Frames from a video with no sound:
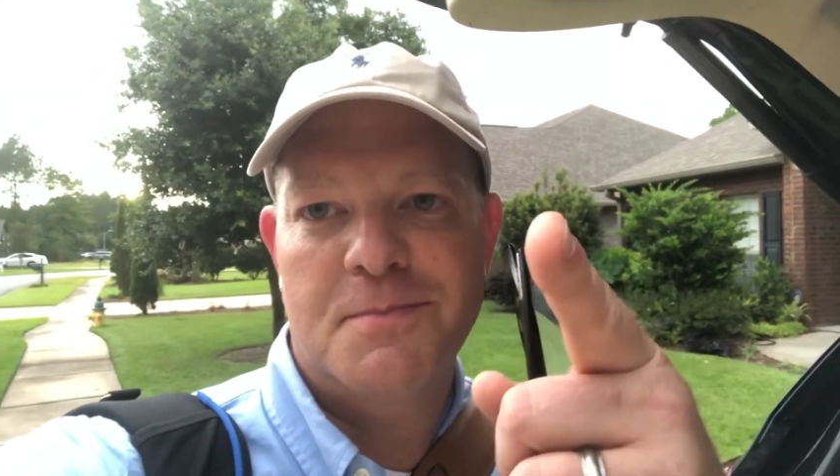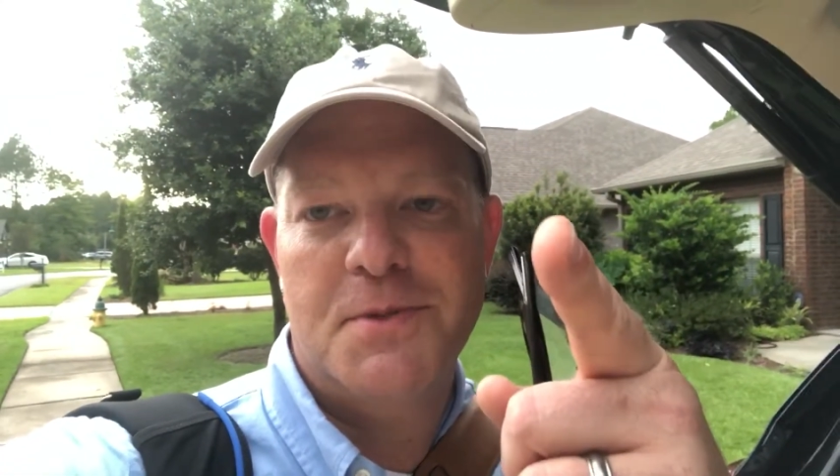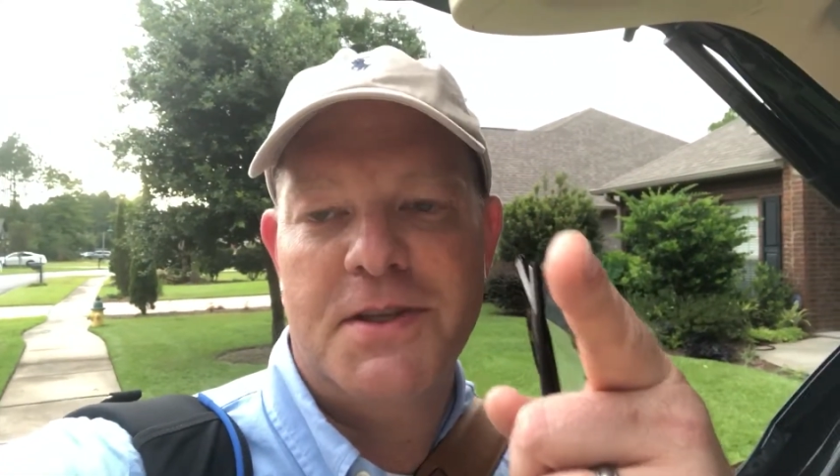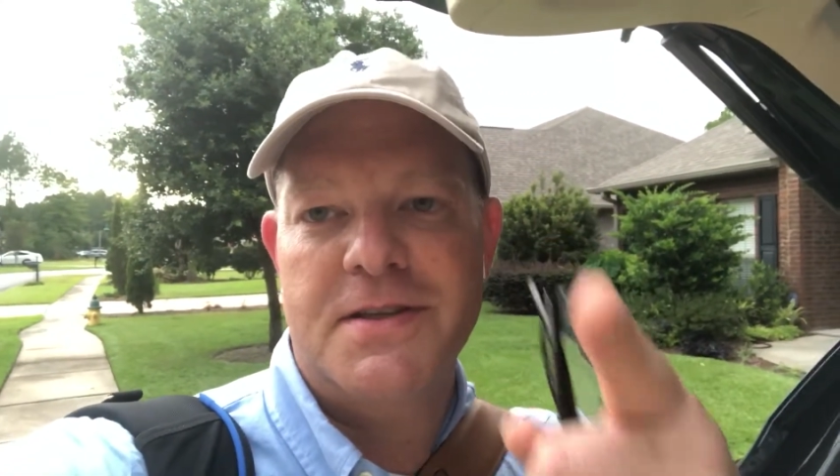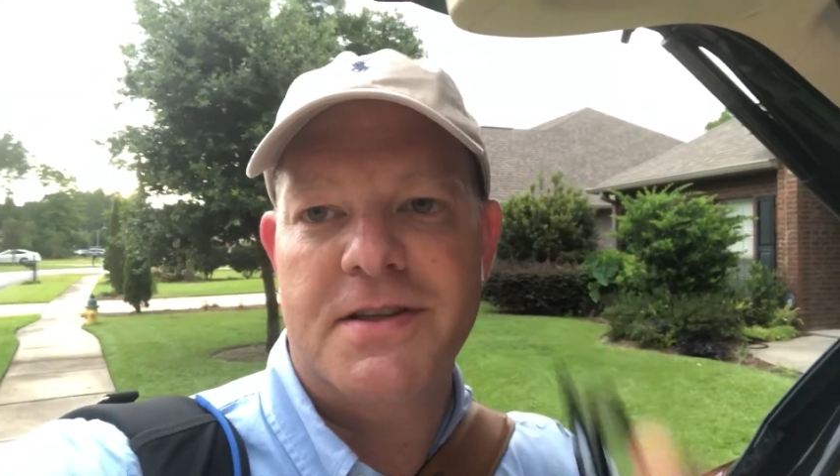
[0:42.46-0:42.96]

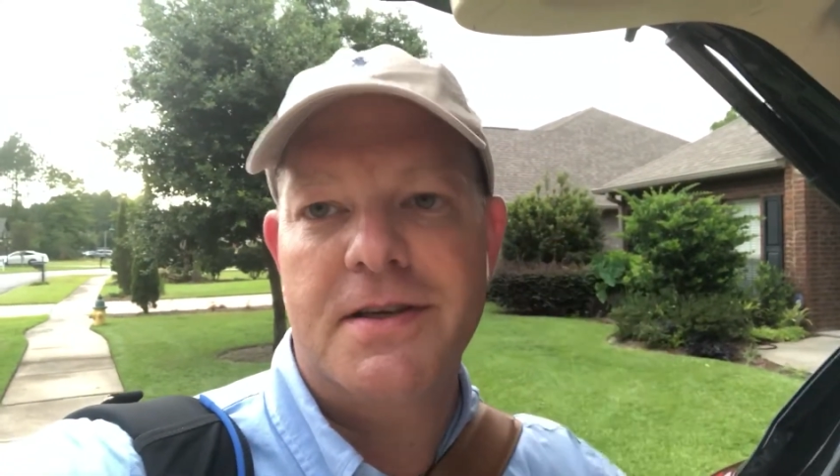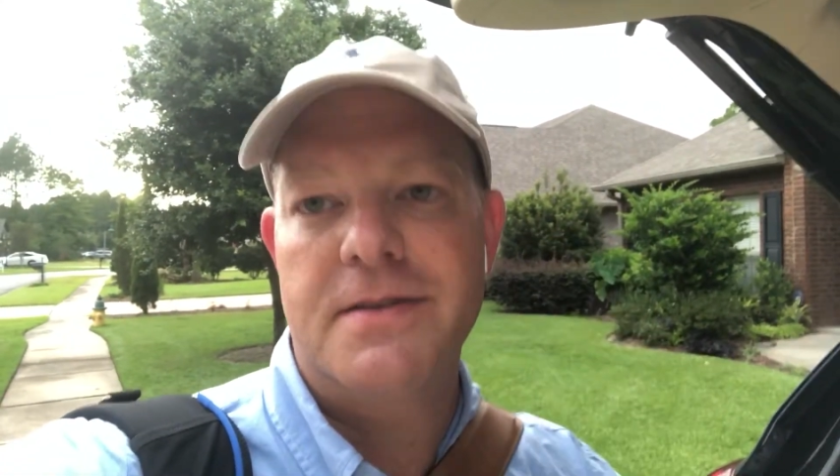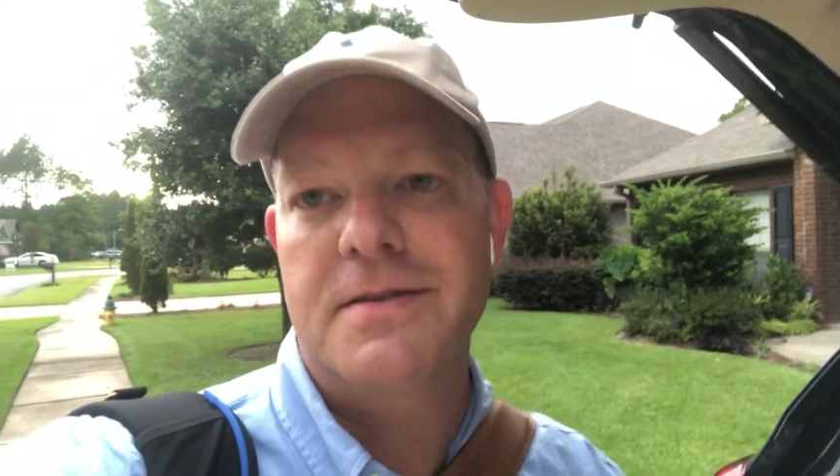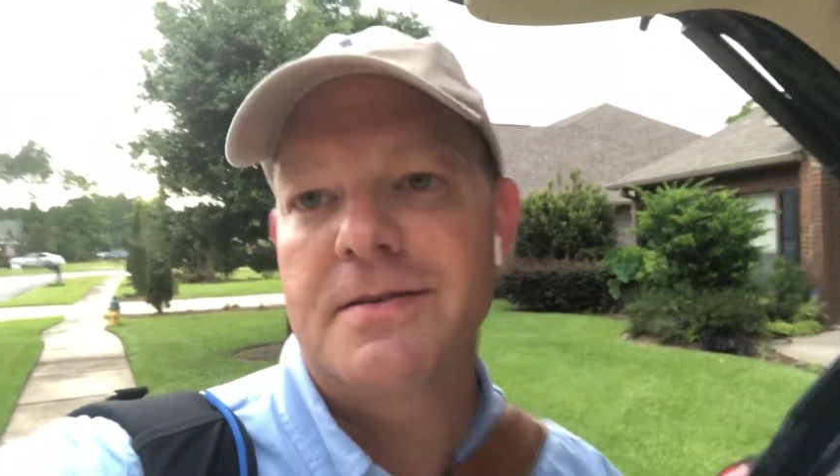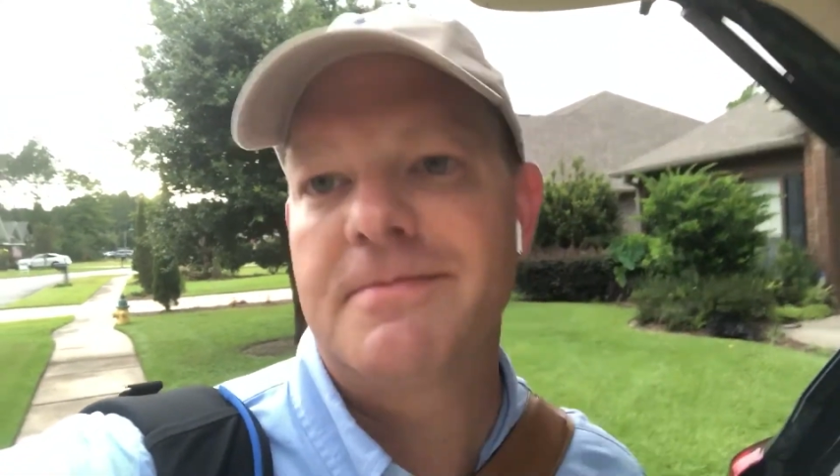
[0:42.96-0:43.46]
but this
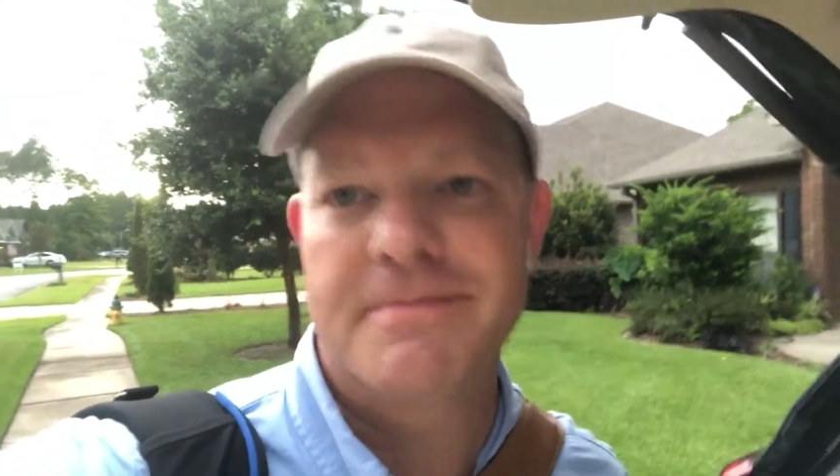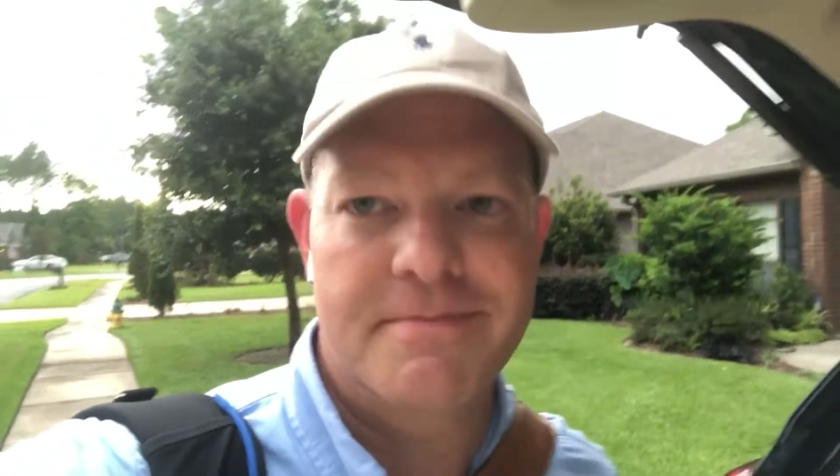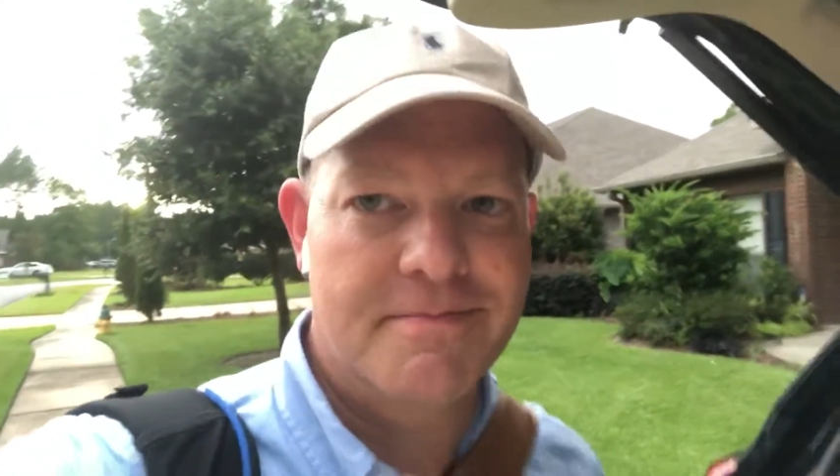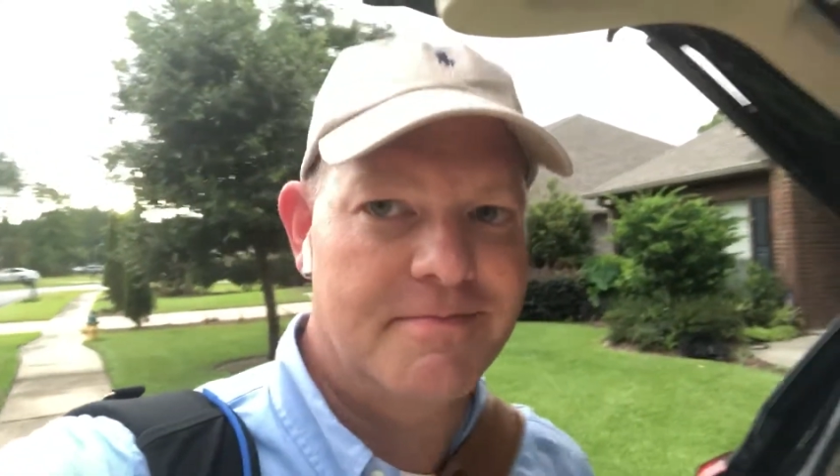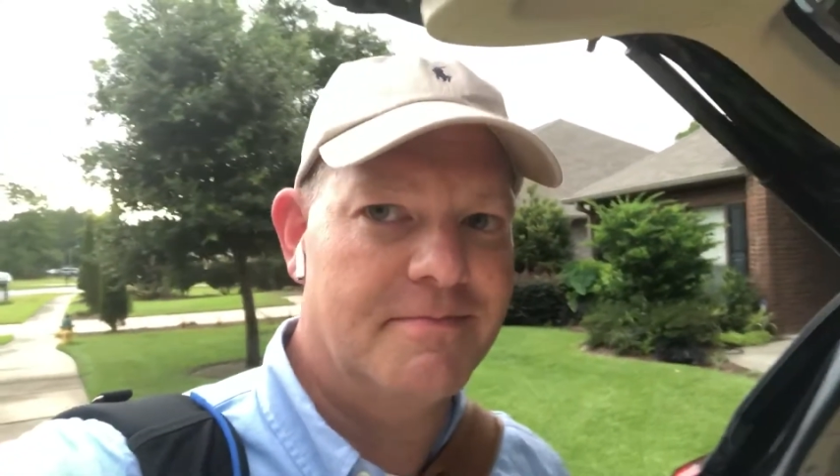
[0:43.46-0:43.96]
is
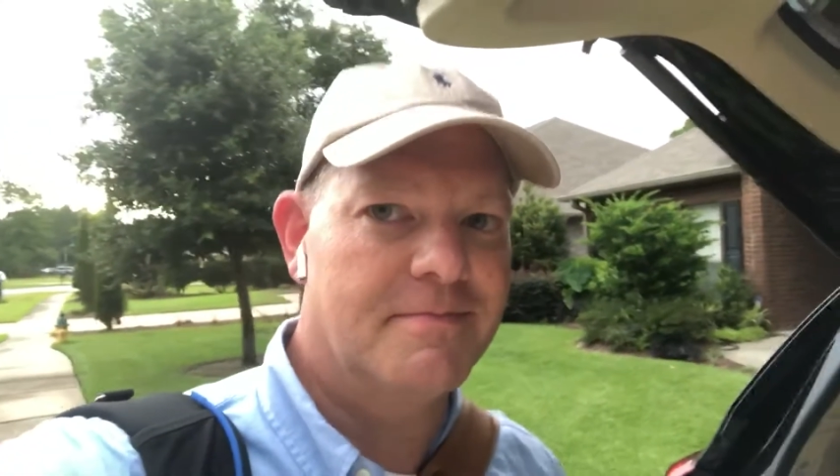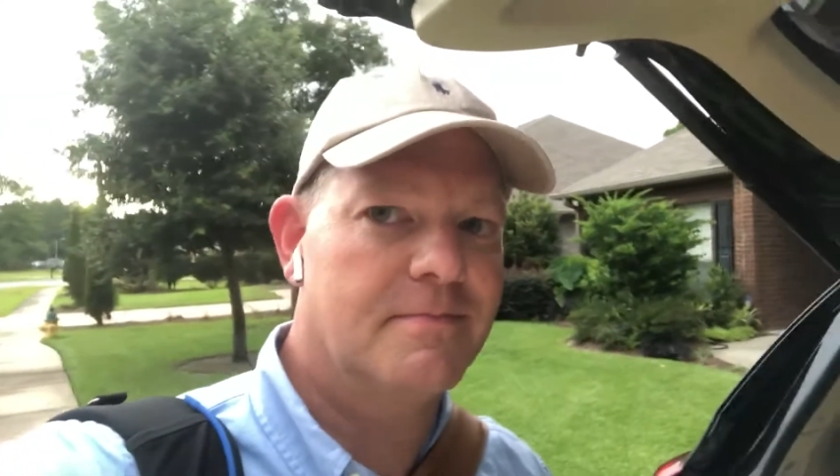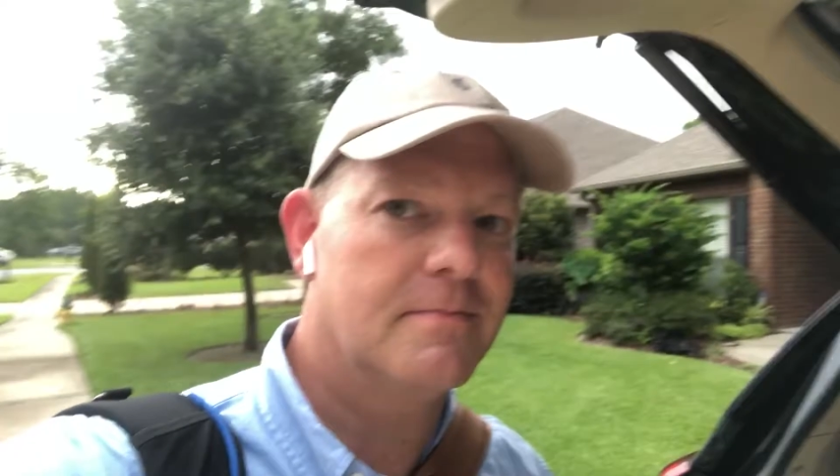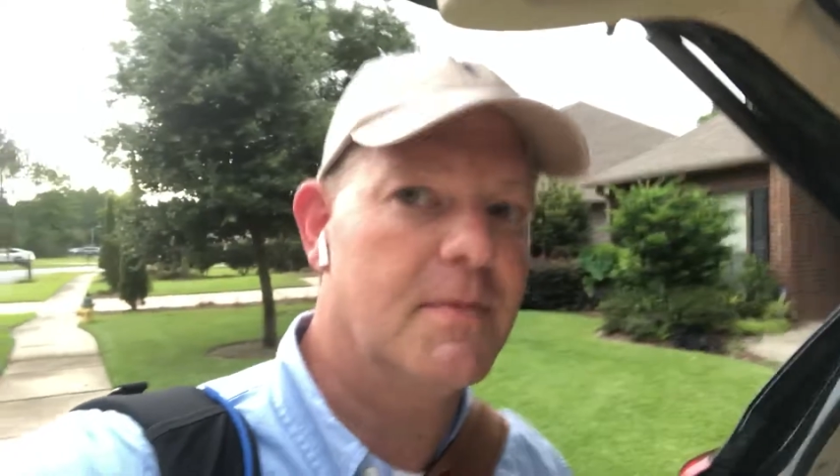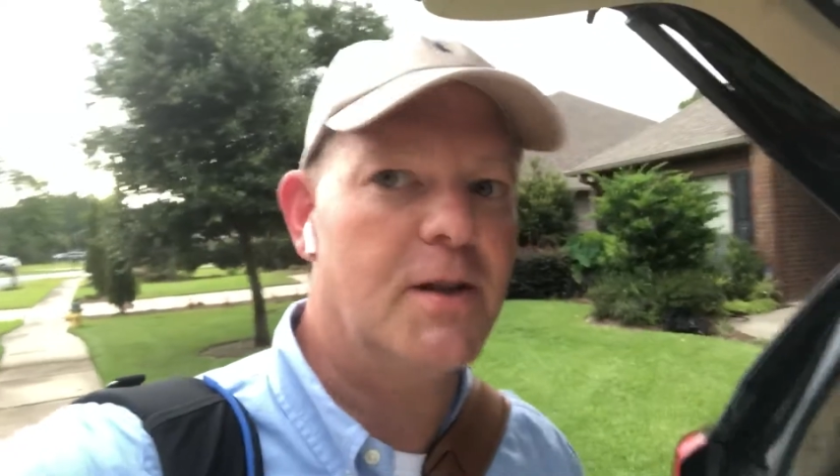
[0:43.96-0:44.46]
my